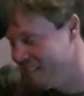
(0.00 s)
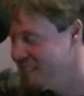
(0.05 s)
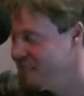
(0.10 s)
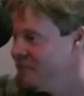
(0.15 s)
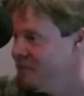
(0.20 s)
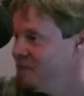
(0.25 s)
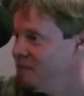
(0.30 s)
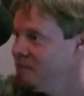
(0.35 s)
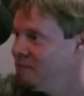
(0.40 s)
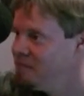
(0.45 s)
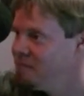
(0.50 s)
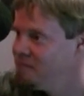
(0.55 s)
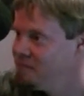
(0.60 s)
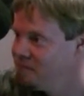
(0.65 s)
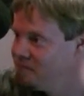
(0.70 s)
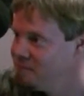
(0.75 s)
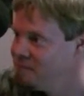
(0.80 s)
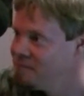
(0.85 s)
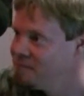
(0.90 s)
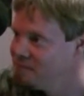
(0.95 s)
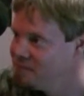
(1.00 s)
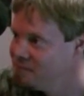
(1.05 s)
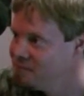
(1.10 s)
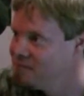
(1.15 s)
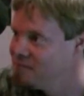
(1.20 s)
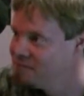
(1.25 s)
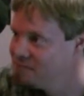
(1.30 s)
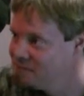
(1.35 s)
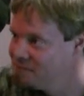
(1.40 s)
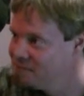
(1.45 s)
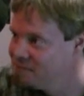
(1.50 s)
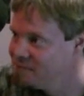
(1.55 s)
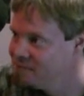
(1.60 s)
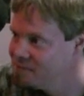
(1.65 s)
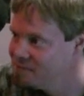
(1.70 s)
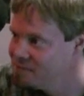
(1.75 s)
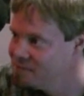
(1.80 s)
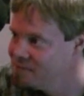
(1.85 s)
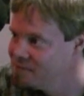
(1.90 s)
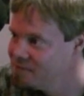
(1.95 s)
There must be a lot of
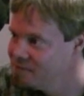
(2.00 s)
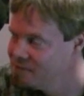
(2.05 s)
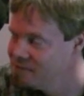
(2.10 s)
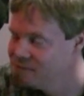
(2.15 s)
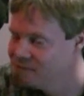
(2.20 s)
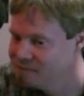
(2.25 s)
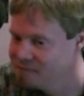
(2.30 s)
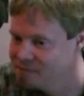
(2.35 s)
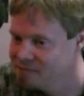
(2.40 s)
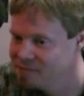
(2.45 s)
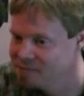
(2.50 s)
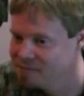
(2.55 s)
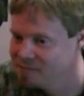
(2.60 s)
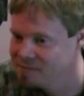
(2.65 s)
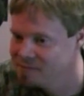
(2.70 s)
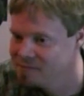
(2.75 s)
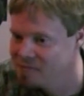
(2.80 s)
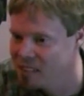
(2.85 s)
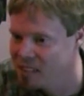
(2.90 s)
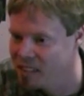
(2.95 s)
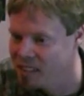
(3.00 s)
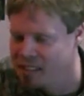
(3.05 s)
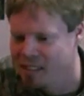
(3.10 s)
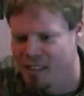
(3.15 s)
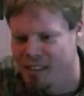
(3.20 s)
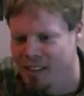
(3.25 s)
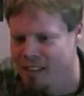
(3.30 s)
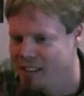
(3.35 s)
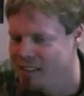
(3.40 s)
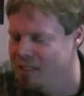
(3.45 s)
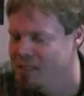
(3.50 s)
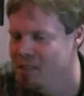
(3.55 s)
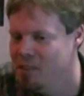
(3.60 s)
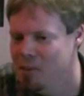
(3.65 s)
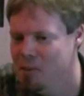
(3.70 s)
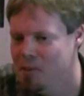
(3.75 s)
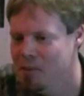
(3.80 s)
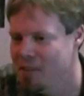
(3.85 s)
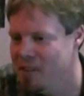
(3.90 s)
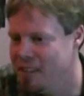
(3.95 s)
gigs to play around
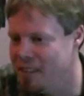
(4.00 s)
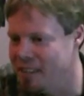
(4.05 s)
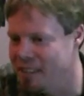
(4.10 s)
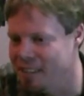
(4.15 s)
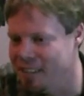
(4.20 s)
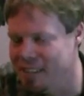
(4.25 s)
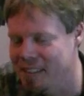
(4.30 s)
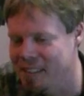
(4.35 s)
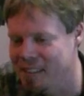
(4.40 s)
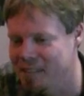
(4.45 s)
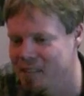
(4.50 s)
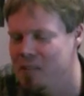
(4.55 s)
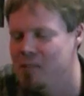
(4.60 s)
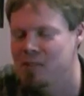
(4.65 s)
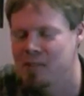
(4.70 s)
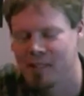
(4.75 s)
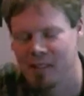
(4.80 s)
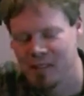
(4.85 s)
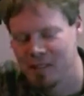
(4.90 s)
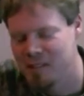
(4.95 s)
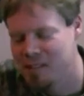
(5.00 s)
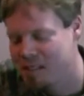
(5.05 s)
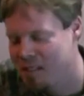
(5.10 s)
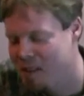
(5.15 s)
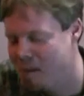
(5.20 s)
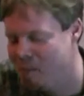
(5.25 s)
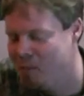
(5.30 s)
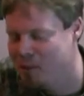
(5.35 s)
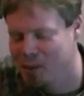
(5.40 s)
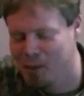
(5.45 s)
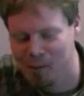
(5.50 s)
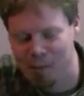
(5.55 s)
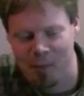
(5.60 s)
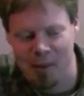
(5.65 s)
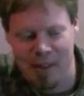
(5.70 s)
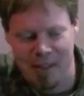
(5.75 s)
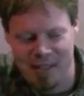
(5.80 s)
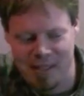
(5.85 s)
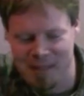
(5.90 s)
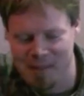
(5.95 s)
Gettysburg. You would think. There's a couple good
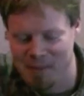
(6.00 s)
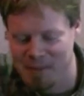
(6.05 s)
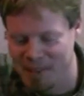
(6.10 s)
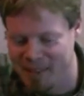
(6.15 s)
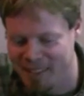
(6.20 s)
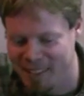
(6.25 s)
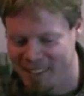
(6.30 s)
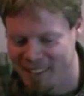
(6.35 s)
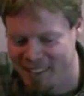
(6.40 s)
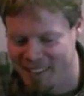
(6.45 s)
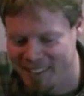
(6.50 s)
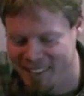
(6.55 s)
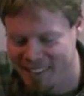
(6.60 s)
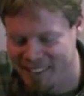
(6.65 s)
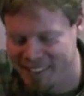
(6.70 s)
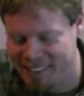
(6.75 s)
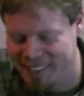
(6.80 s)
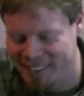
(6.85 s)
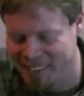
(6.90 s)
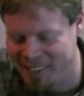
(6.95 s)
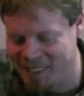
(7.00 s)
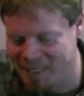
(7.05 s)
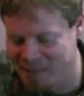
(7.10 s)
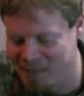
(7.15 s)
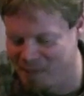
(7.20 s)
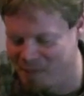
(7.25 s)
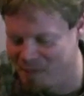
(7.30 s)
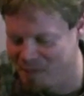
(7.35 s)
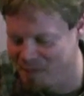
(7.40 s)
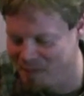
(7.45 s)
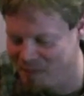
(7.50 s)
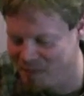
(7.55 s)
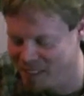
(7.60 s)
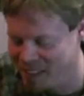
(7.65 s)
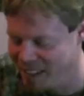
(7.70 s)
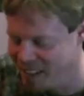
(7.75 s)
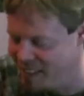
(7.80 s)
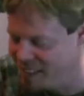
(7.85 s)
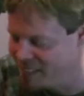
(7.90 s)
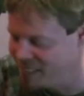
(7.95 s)
places, but
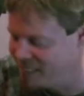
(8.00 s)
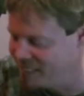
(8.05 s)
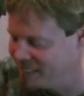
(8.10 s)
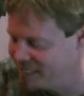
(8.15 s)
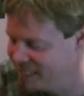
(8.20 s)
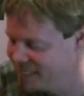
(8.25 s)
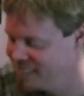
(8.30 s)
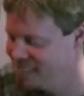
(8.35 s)
yeah, the